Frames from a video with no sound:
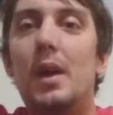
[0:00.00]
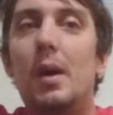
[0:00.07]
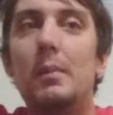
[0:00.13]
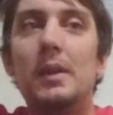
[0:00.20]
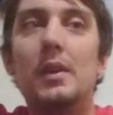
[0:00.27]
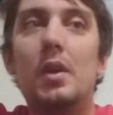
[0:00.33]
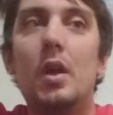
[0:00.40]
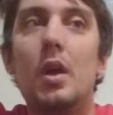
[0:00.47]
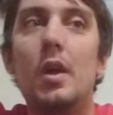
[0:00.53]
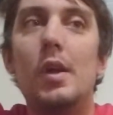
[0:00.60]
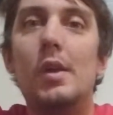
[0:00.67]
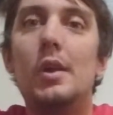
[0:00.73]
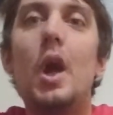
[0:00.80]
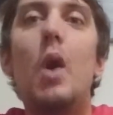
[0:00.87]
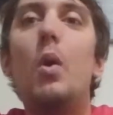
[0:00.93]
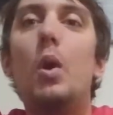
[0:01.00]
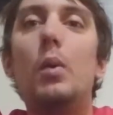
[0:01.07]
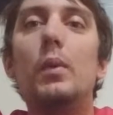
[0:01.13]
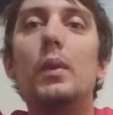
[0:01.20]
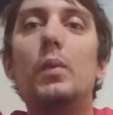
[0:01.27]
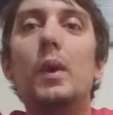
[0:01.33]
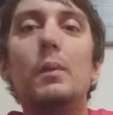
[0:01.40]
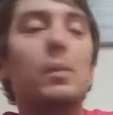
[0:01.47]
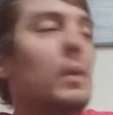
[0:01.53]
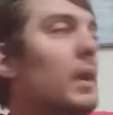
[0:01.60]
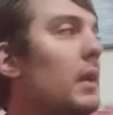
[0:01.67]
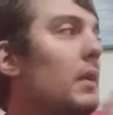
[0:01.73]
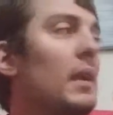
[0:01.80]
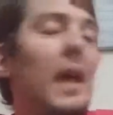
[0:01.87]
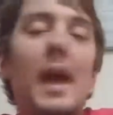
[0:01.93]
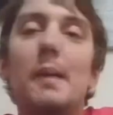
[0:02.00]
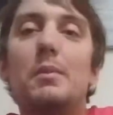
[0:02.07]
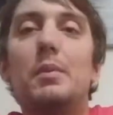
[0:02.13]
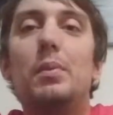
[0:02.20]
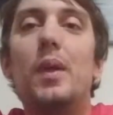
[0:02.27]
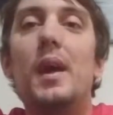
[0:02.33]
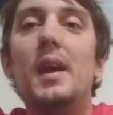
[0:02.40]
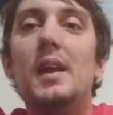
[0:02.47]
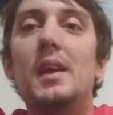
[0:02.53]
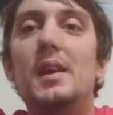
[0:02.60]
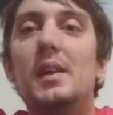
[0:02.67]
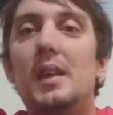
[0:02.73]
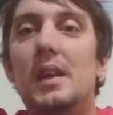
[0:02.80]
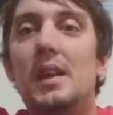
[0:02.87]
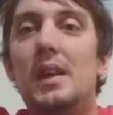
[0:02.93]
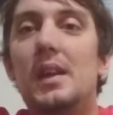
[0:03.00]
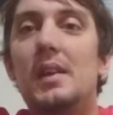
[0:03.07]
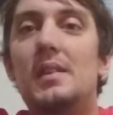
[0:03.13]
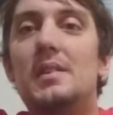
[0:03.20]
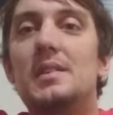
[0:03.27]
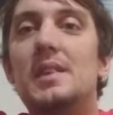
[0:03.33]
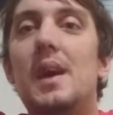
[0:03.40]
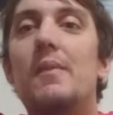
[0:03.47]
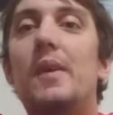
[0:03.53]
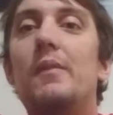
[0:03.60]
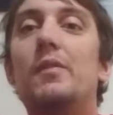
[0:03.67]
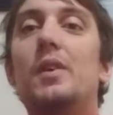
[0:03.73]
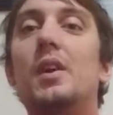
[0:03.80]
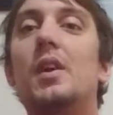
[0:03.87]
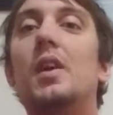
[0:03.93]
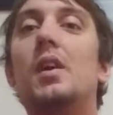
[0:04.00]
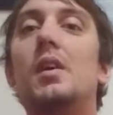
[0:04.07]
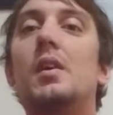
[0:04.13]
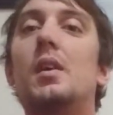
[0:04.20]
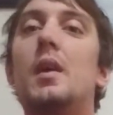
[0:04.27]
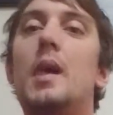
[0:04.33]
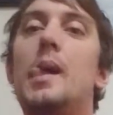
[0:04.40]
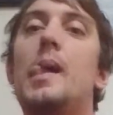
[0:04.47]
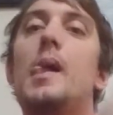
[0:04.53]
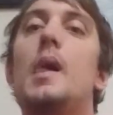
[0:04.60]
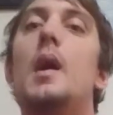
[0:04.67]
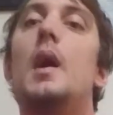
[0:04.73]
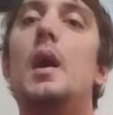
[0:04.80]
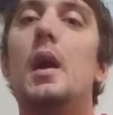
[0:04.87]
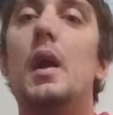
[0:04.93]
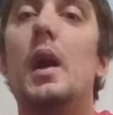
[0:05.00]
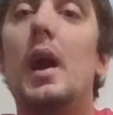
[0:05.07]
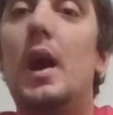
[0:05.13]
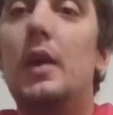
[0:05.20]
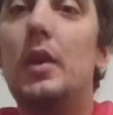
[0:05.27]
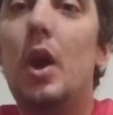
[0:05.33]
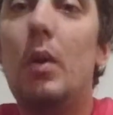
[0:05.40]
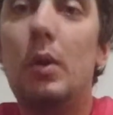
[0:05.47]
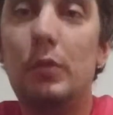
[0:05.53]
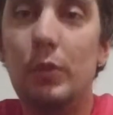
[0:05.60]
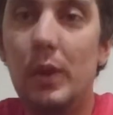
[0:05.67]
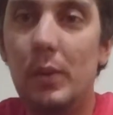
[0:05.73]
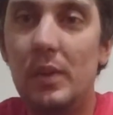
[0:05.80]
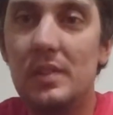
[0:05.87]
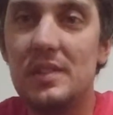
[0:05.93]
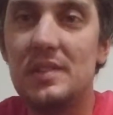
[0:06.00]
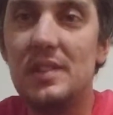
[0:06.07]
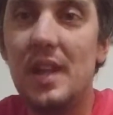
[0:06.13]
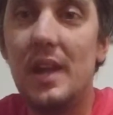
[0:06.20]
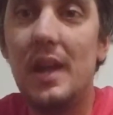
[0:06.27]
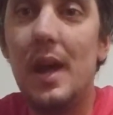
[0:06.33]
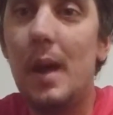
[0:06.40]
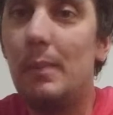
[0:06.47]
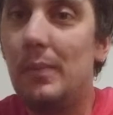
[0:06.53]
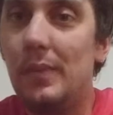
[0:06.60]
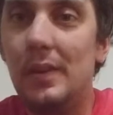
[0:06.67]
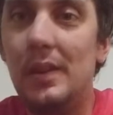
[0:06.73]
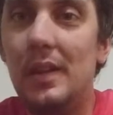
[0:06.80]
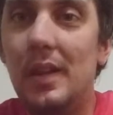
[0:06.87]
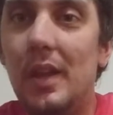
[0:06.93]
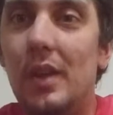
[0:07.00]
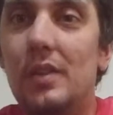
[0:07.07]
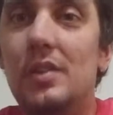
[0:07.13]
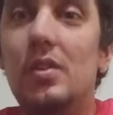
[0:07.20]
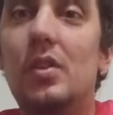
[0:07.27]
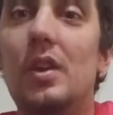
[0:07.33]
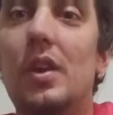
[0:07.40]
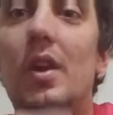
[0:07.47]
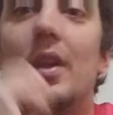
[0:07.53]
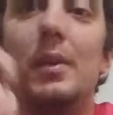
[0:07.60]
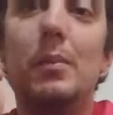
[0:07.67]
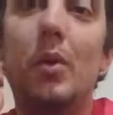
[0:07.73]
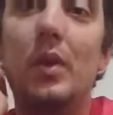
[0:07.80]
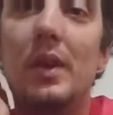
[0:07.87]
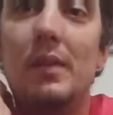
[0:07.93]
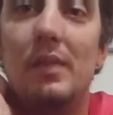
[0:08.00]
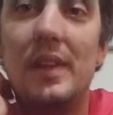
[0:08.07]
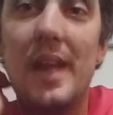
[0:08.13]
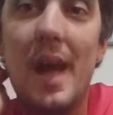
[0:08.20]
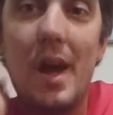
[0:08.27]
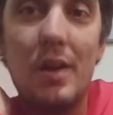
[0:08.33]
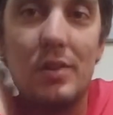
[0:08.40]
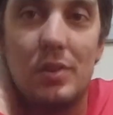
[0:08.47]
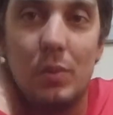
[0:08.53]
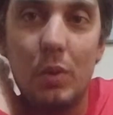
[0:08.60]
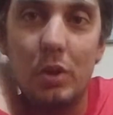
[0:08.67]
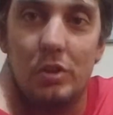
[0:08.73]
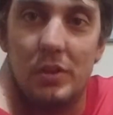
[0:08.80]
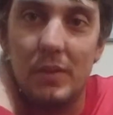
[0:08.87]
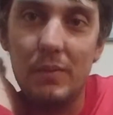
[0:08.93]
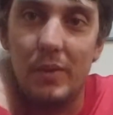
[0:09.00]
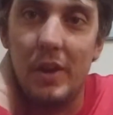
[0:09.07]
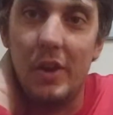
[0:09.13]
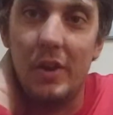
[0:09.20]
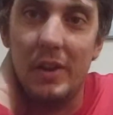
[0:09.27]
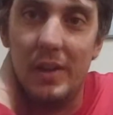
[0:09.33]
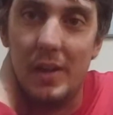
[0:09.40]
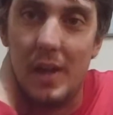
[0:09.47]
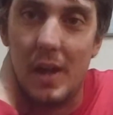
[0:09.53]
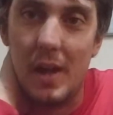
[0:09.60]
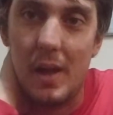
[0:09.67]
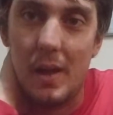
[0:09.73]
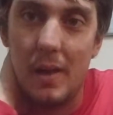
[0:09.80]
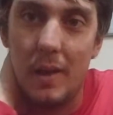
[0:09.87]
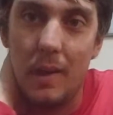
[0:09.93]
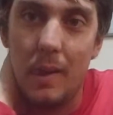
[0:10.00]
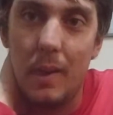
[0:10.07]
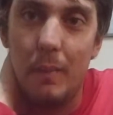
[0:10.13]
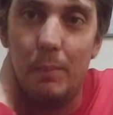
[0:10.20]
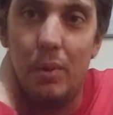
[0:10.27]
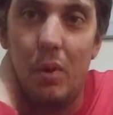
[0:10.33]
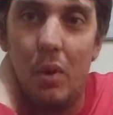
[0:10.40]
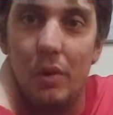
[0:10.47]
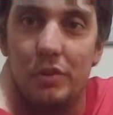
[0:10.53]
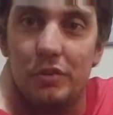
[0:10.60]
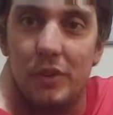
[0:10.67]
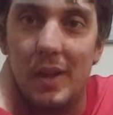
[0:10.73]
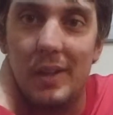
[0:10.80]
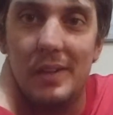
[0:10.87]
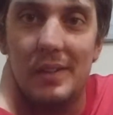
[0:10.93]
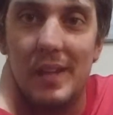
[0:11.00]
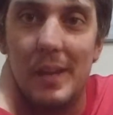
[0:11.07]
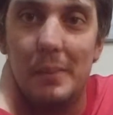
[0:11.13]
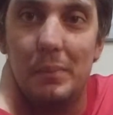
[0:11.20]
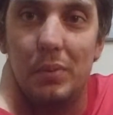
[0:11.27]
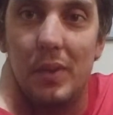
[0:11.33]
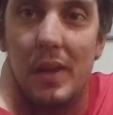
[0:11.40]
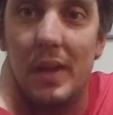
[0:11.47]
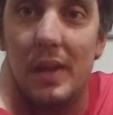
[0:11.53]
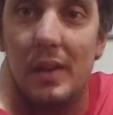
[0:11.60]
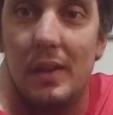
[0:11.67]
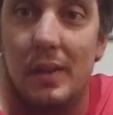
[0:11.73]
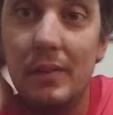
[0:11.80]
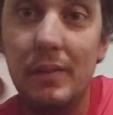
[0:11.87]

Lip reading: I mean, when the games are played in South Africa, no one really wants to stay up to the early morning of the hours to watch a very poor Australian team play.